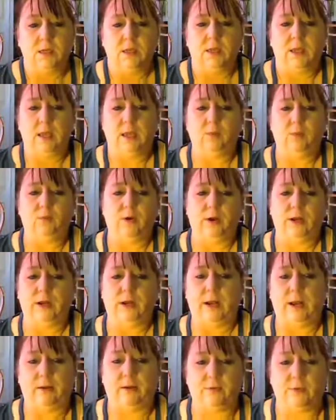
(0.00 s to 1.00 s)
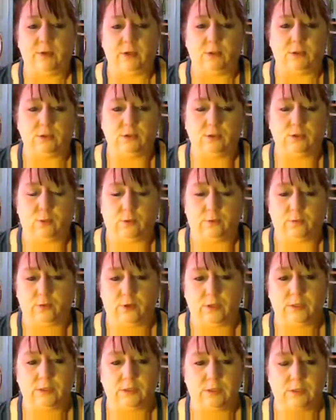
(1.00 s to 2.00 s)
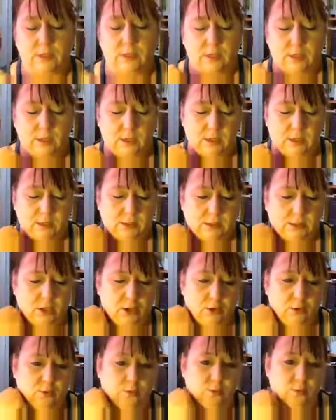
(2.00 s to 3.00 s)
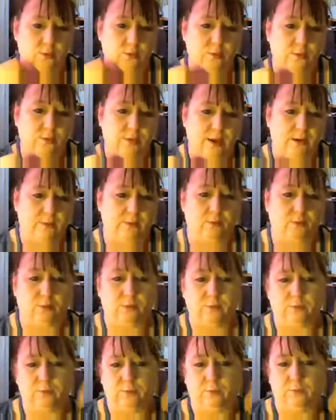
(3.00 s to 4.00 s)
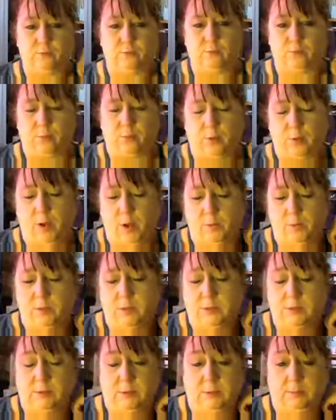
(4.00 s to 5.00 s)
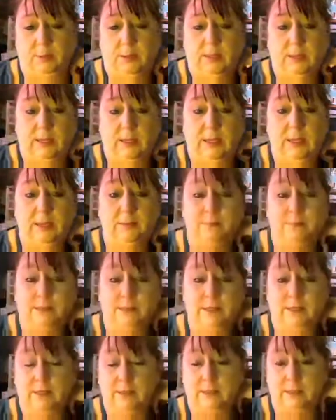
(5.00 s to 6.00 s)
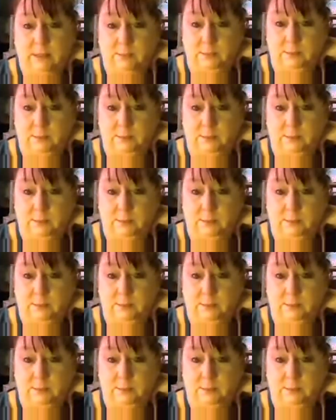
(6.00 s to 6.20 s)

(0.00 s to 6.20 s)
he rented out the little storefronts, so they were almost completely empty in this